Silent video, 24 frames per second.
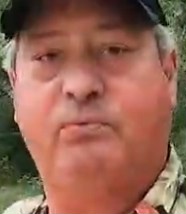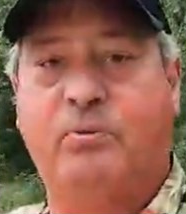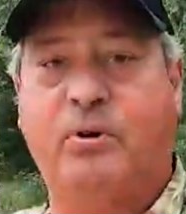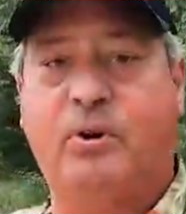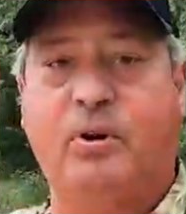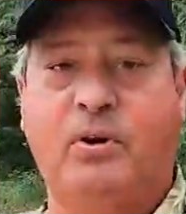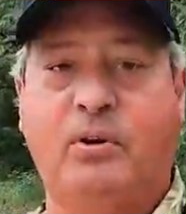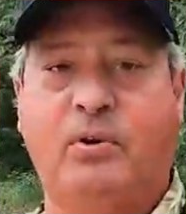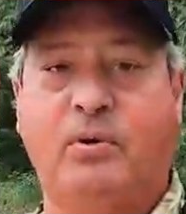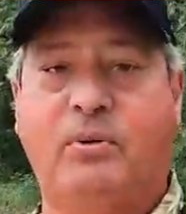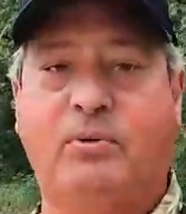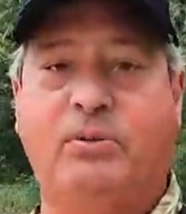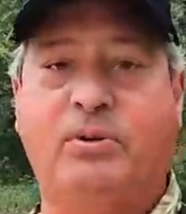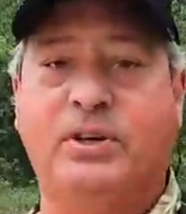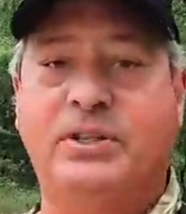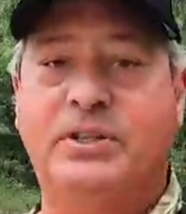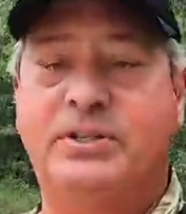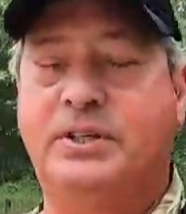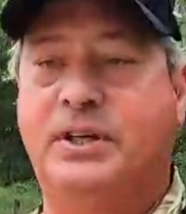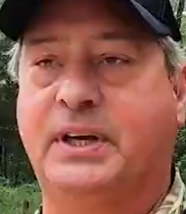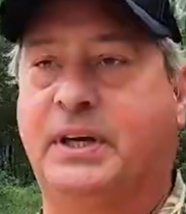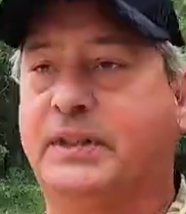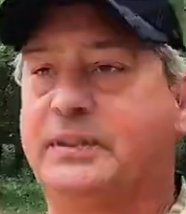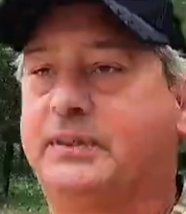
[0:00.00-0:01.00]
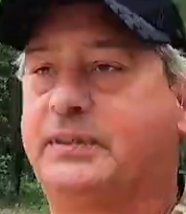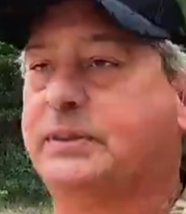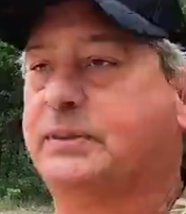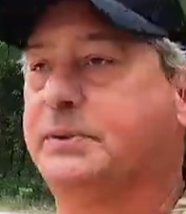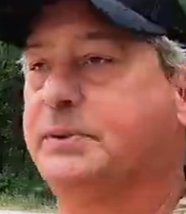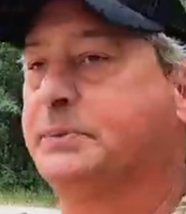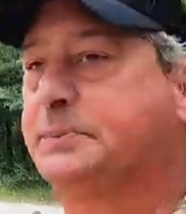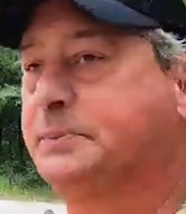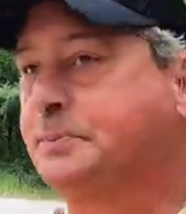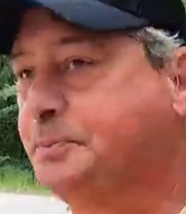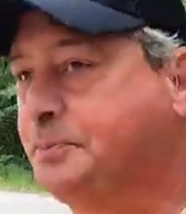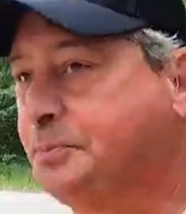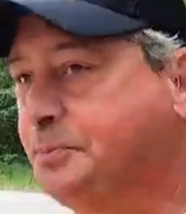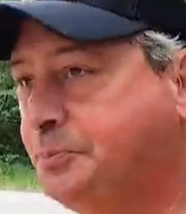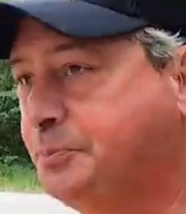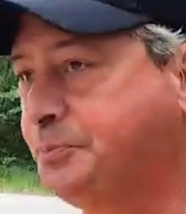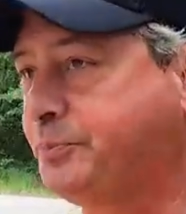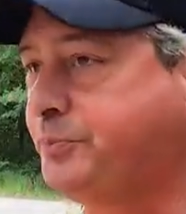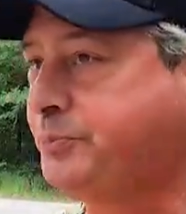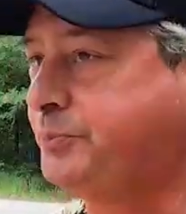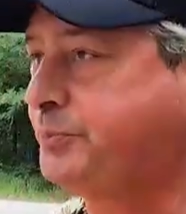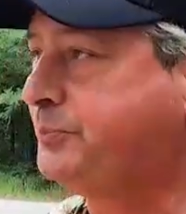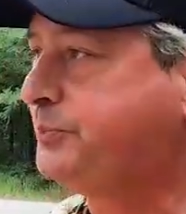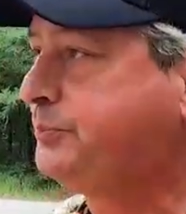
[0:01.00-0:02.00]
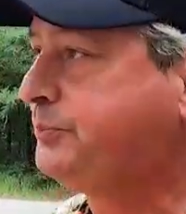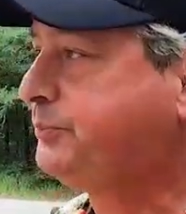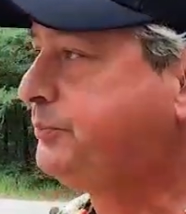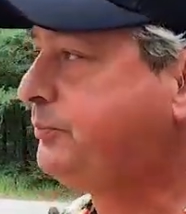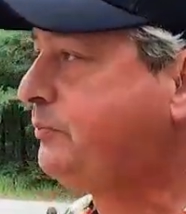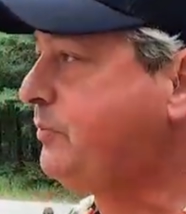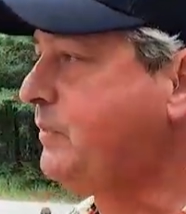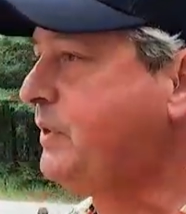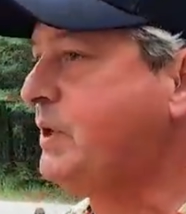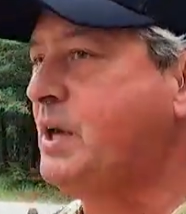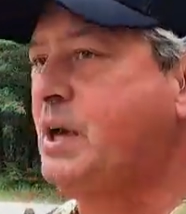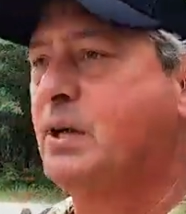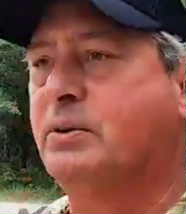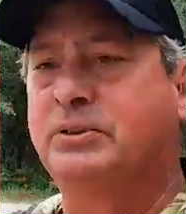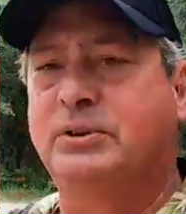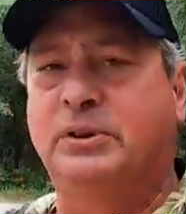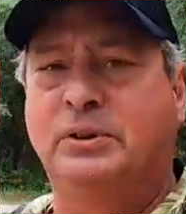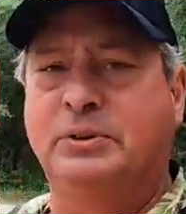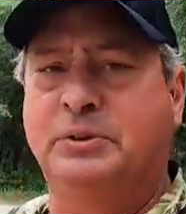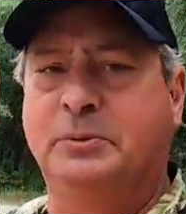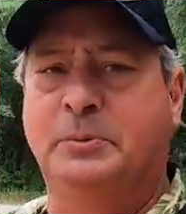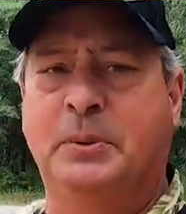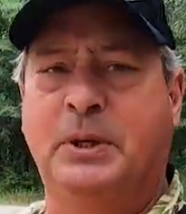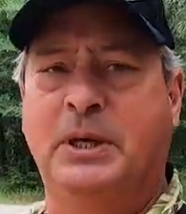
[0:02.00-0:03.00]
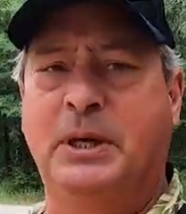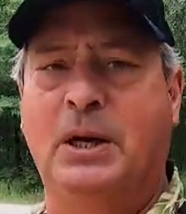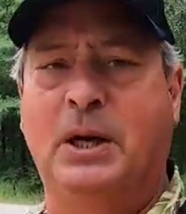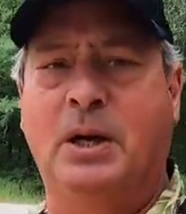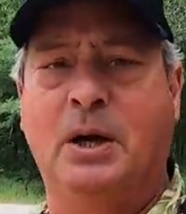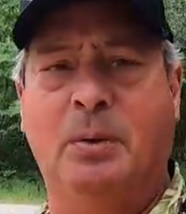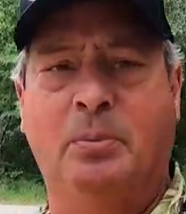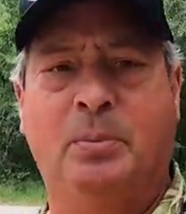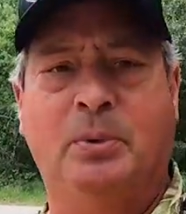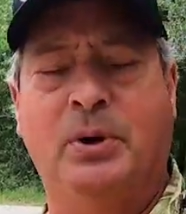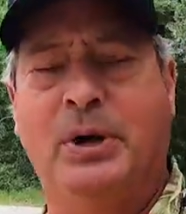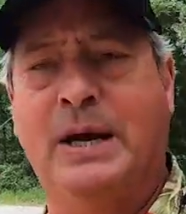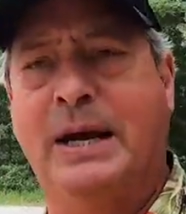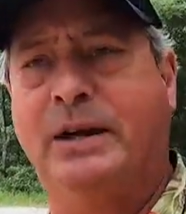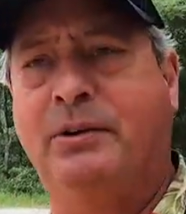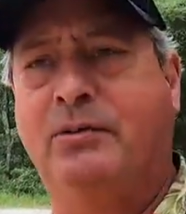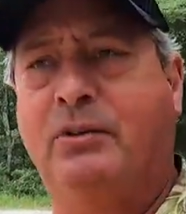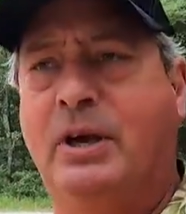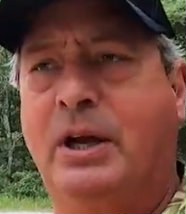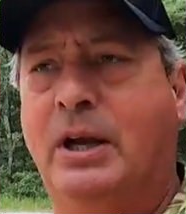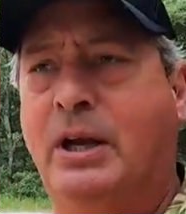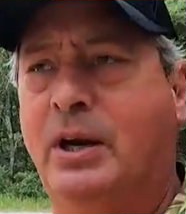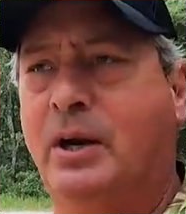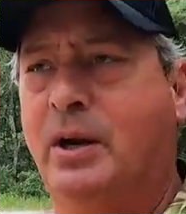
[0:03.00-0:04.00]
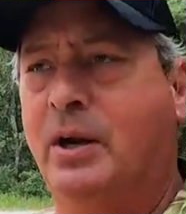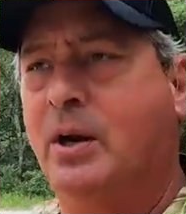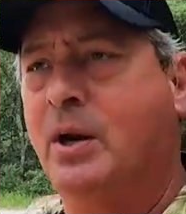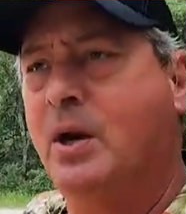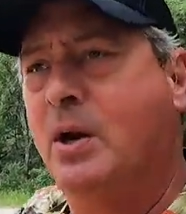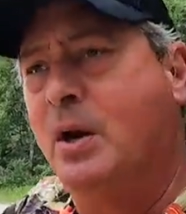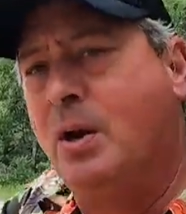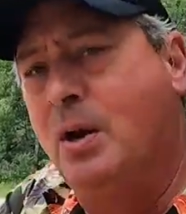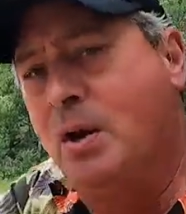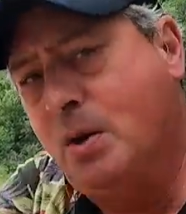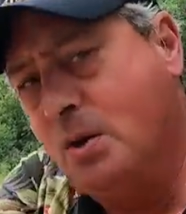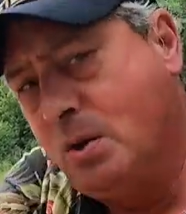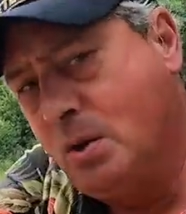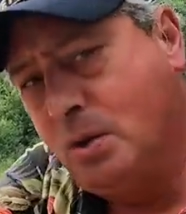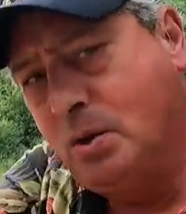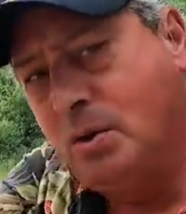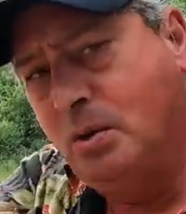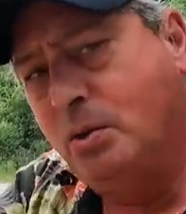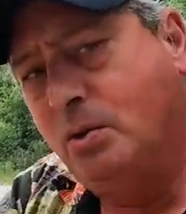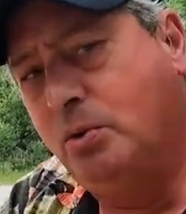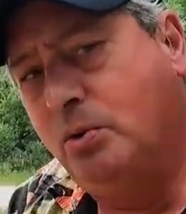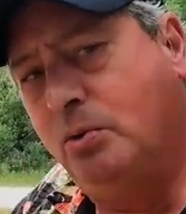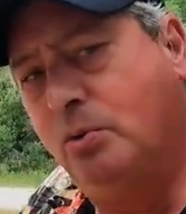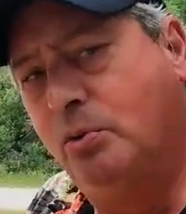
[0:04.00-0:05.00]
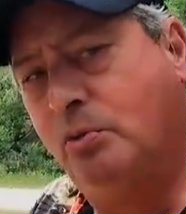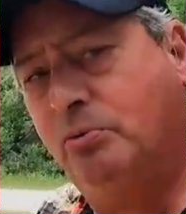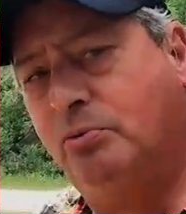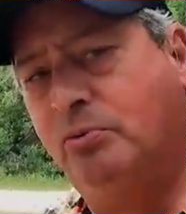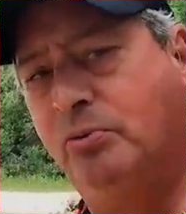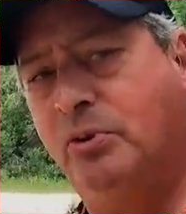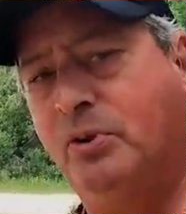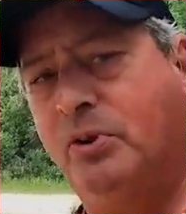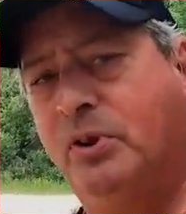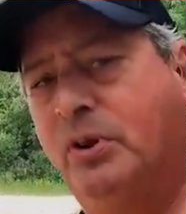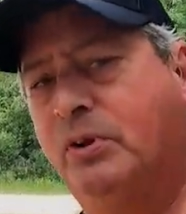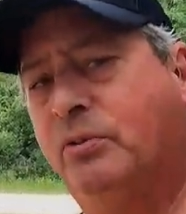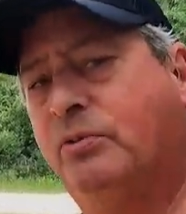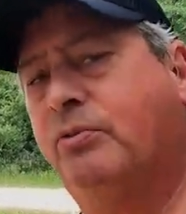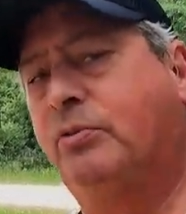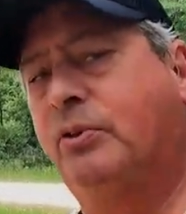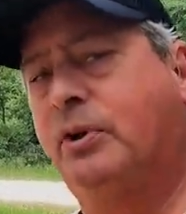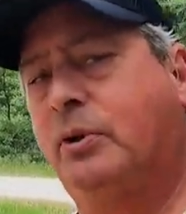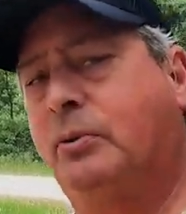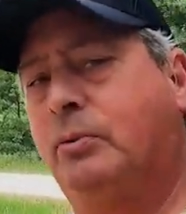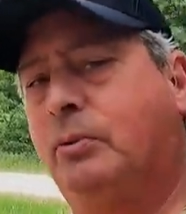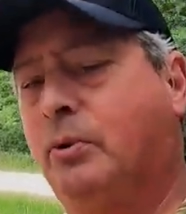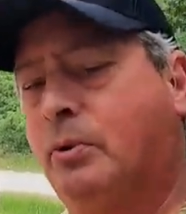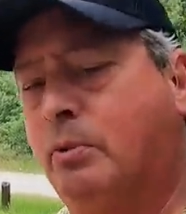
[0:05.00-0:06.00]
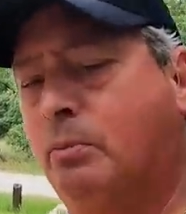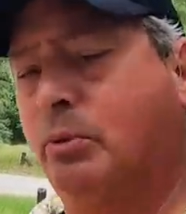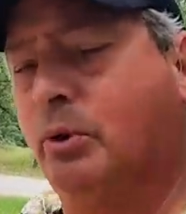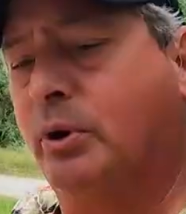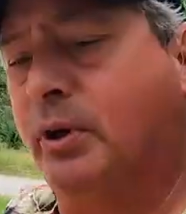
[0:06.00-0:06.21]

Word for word: far northeast Texas. I was going to spend a couple nights out here using the Zero